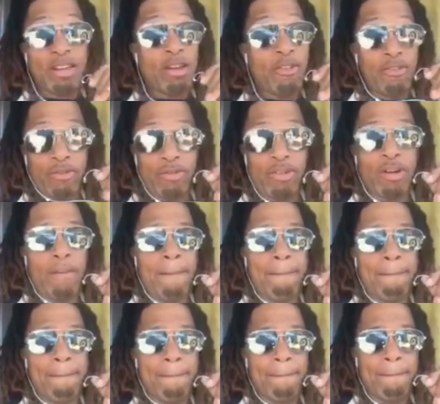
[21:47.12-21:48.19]
For real.
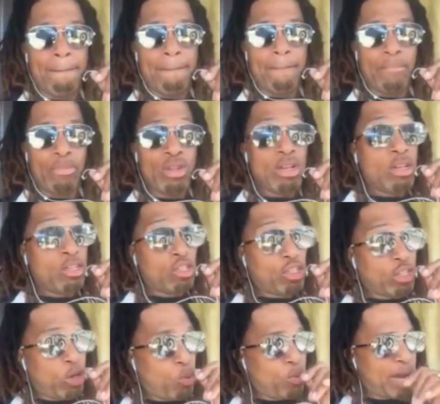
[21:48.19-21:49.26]

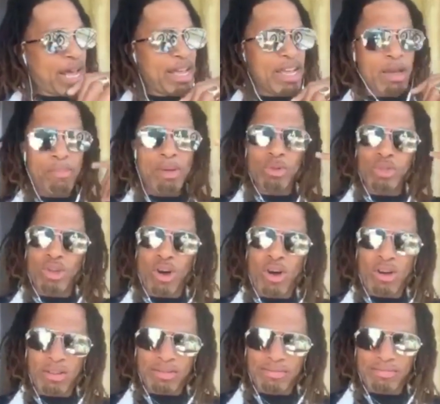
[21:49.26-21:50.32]
So when I hear people
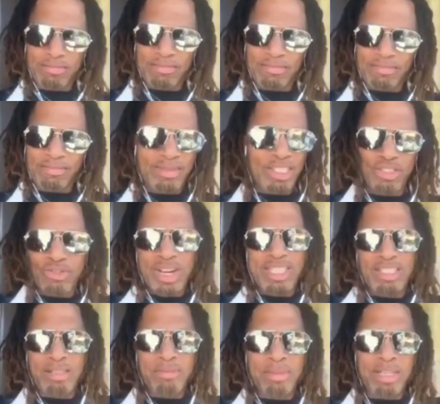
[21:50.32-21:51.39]
talk, it's crazy to me.